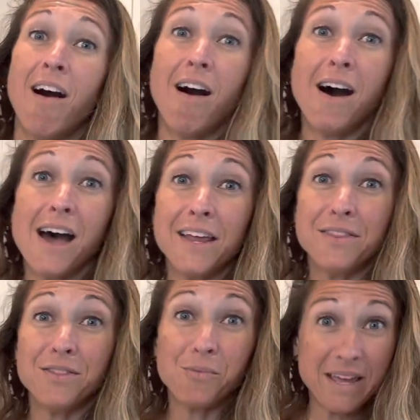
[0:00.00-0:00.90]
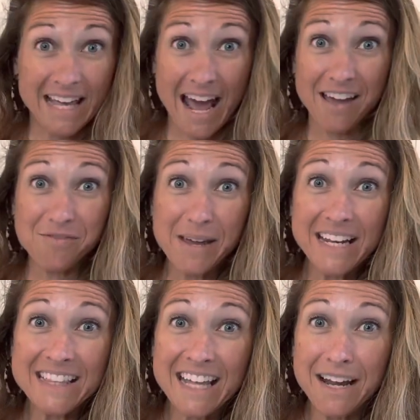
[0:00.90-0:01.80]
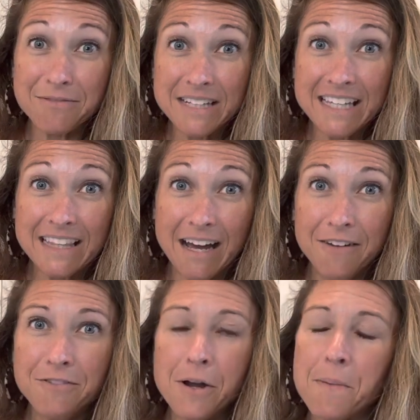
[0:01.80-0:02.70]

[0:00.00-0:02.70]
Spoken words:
on the way that I've made it that I really love.